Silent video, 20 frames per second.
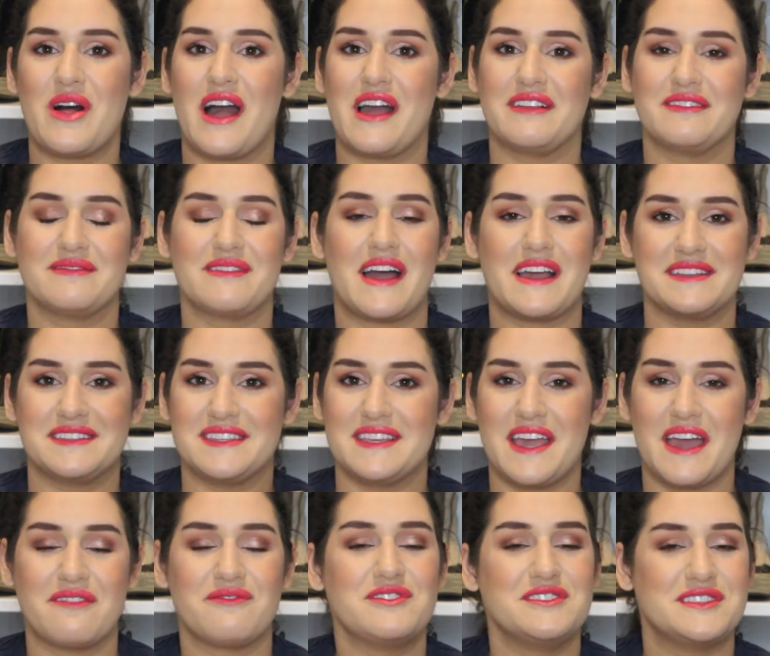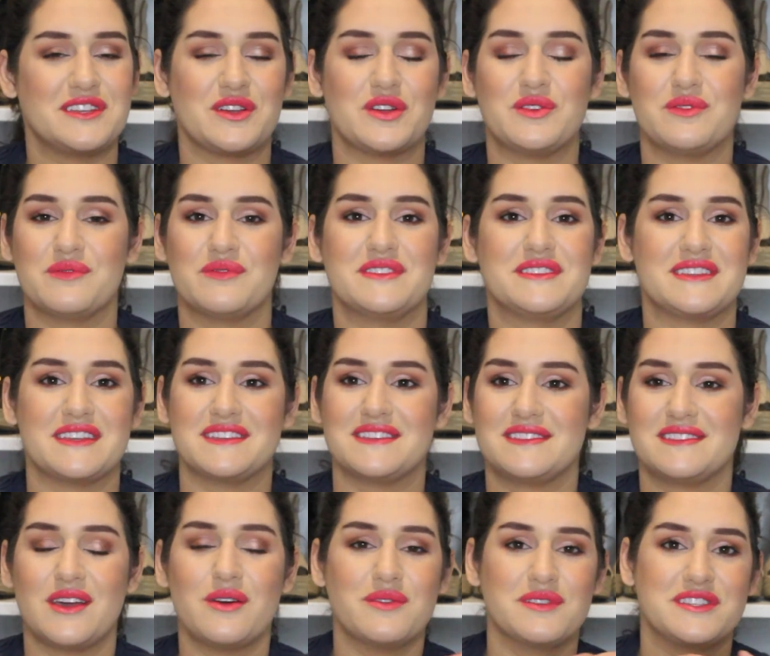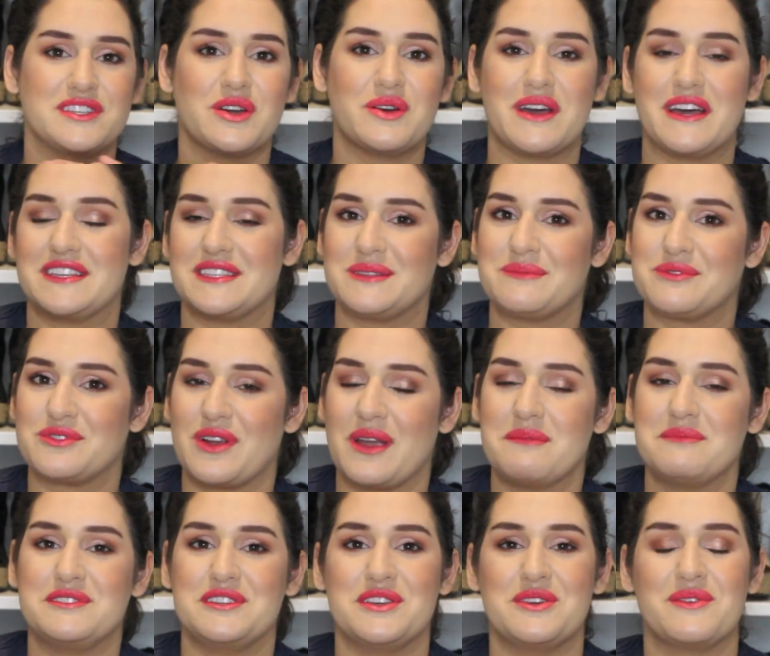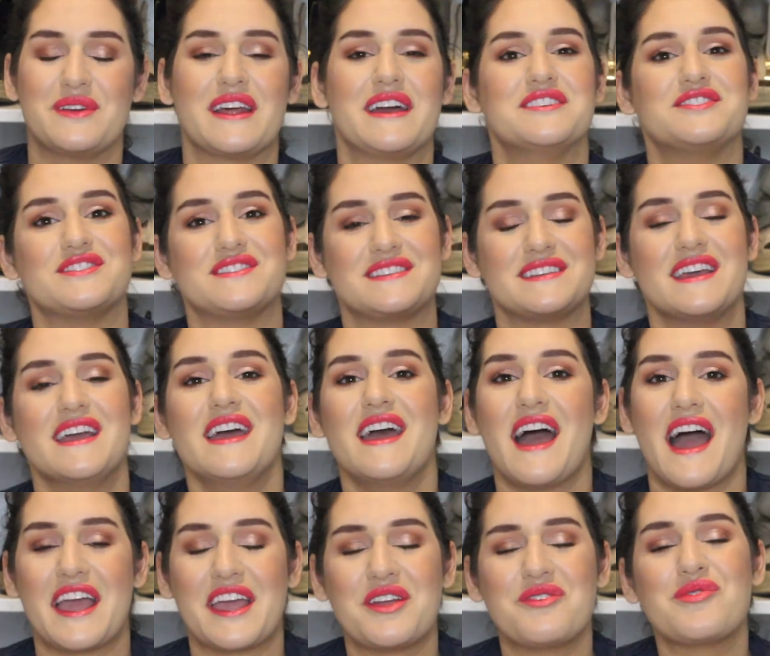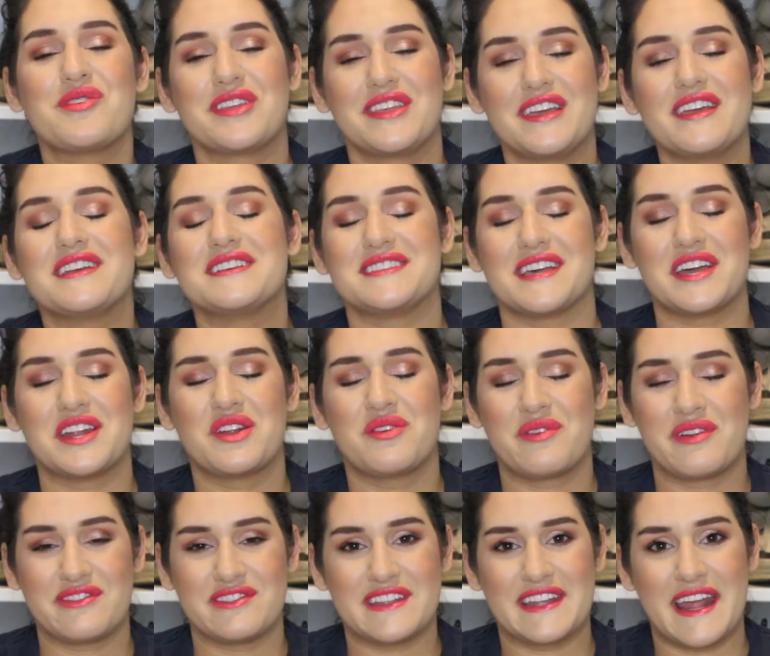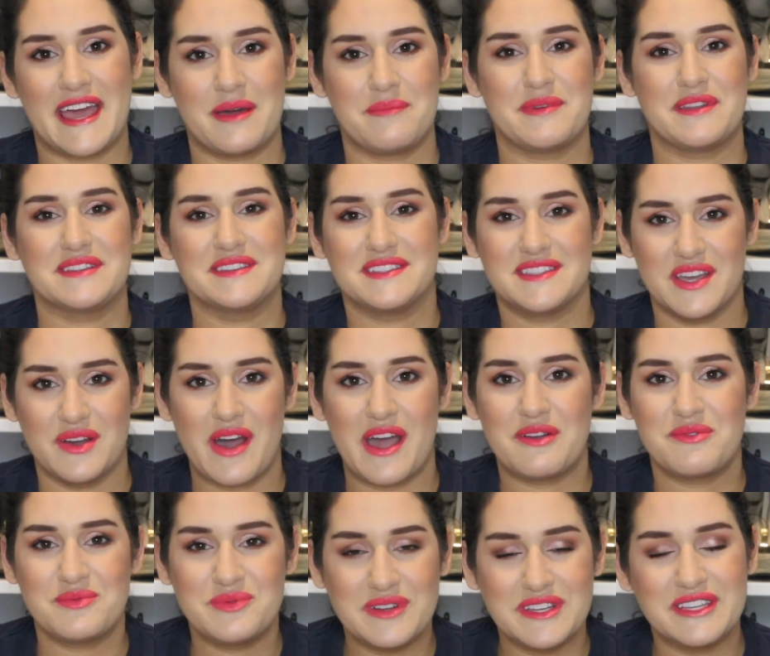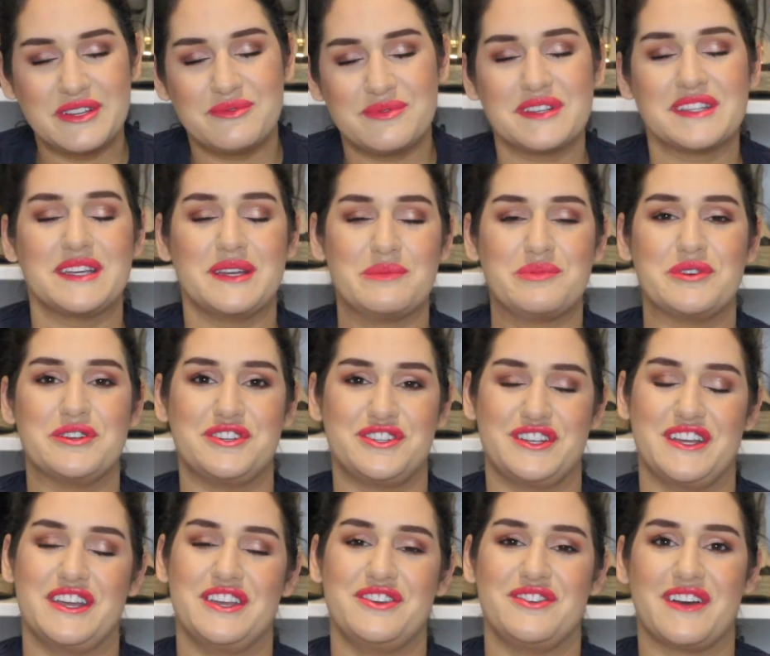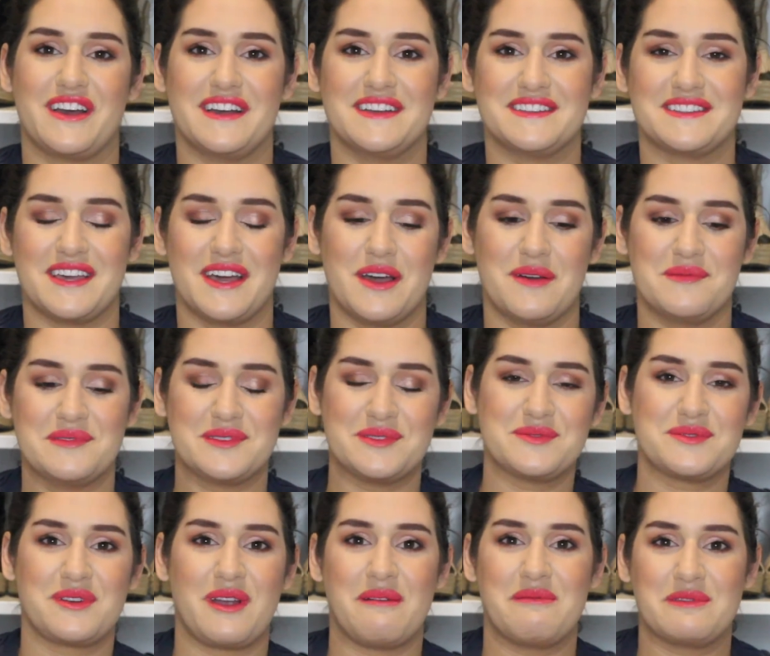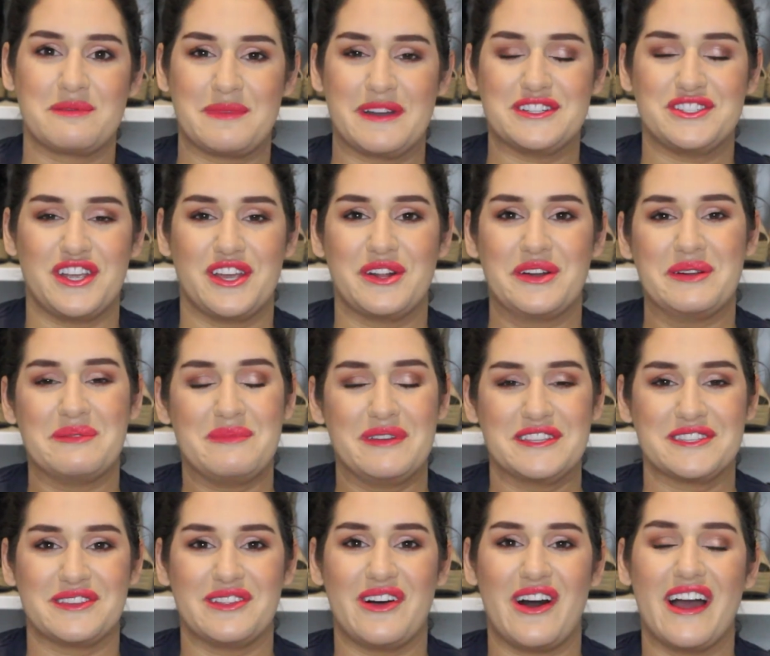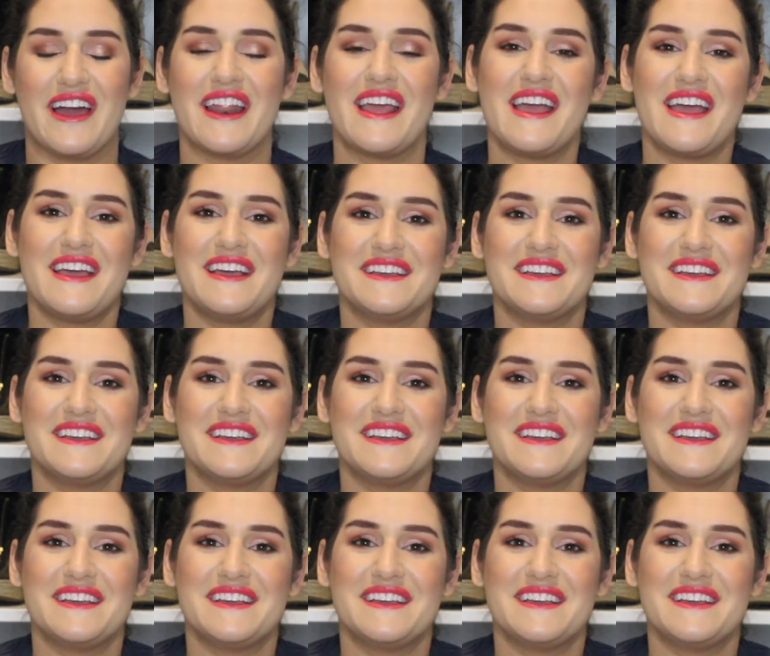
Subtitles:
I see every single says so-and-so has subscribed to you, and I get really excited whenever that happens. So I really appreciate you guys subscribing to my channel. It means a lot.